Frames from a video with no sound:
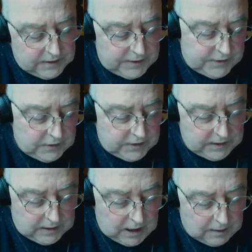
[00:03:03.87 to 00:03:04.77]

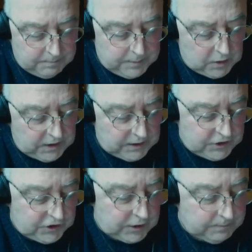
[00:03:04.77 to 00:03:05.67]
deserting a
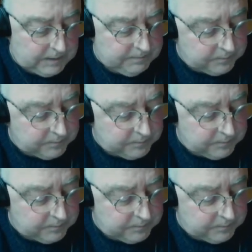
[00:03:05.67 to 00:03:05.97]
burning ship.